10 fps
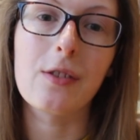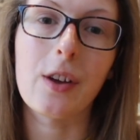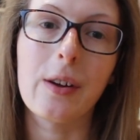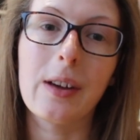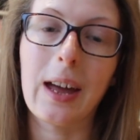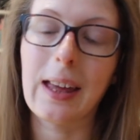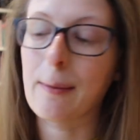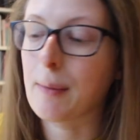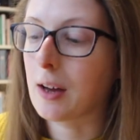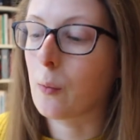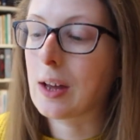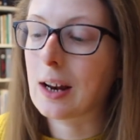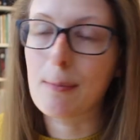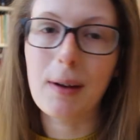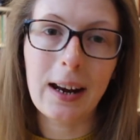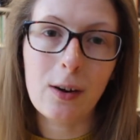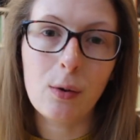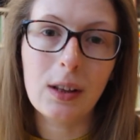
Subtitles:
So getting my weekly planner all